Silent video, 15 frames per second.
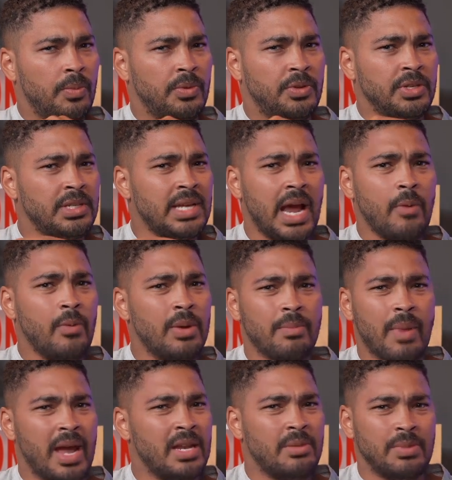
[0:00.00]
just how he
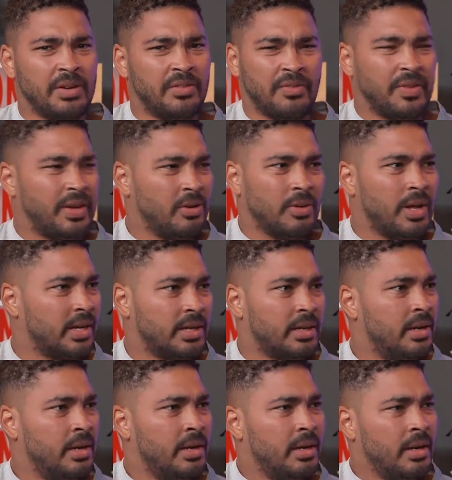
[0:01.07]
made me feel, like
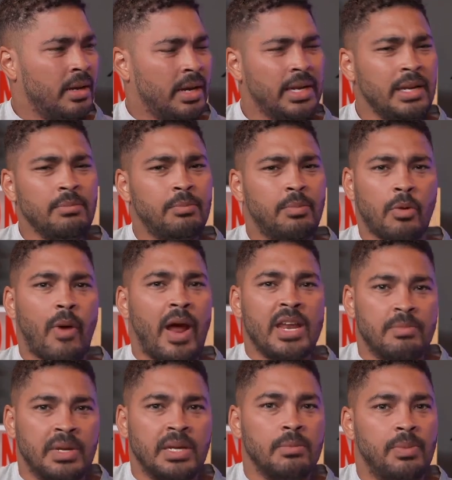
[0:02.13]
he didn't berate
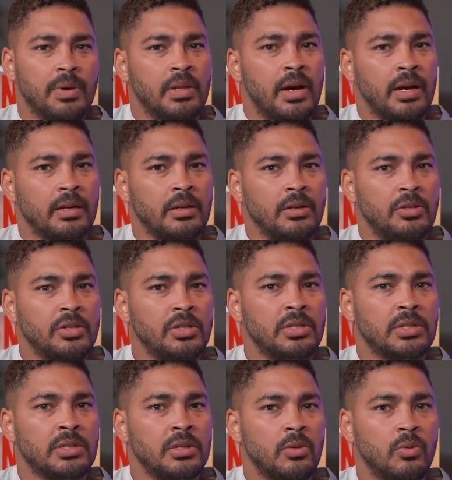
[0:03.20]
me, but like
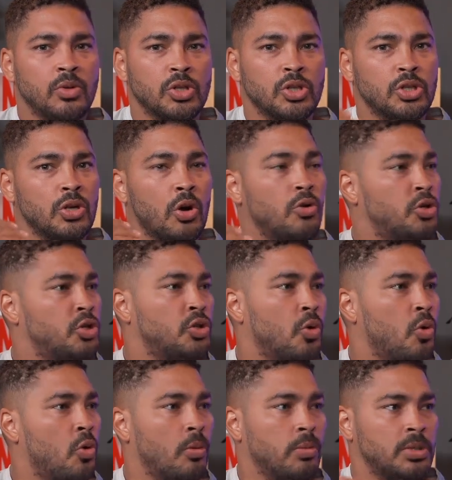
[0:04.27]
just was so
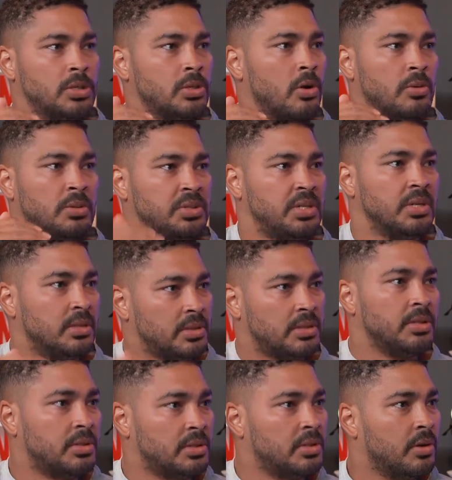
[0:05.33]
short, so
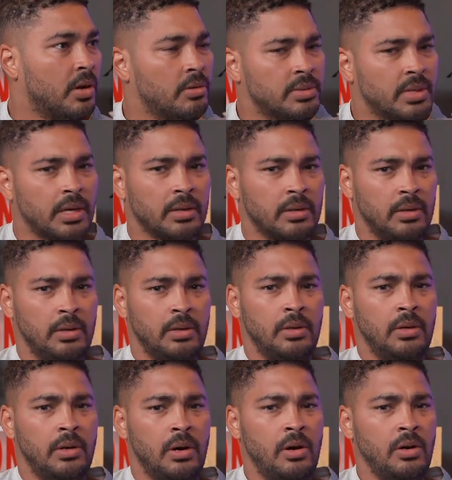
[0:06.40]
I was like,
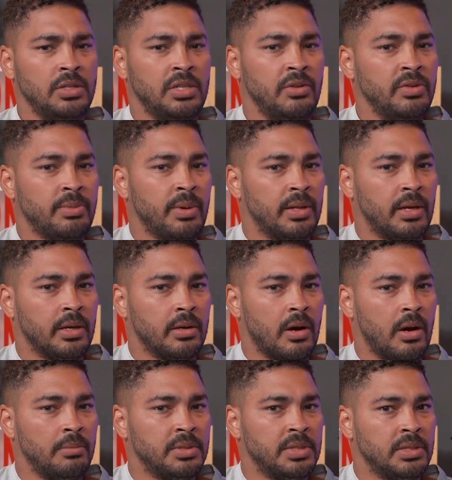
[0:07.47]
oh shivers, man, like
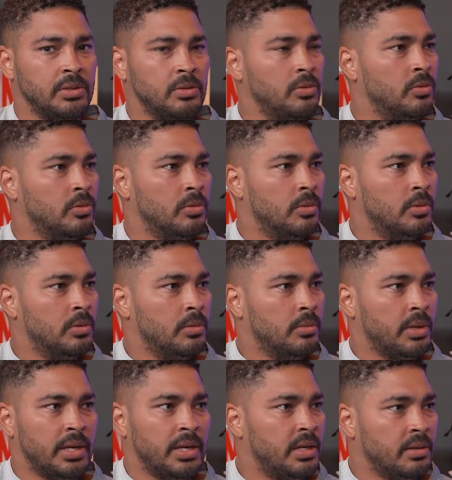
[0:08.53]
I'm still
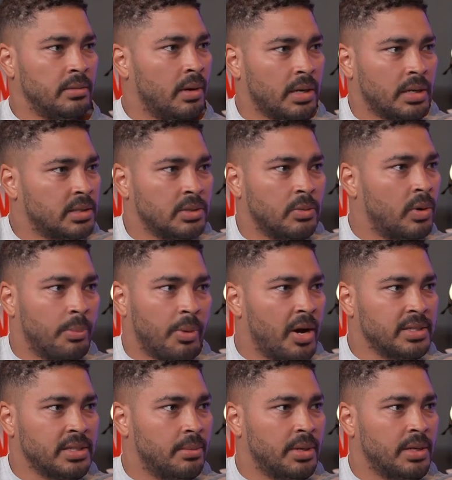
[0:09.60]
here, like I still want to buy
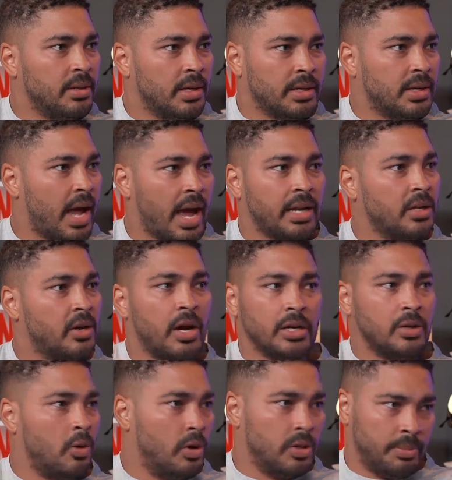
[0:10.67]
something. Like it hadn't quite
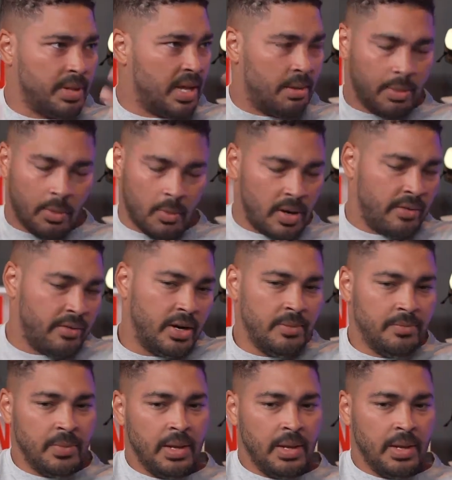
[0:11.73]
gone to plan, but whatever.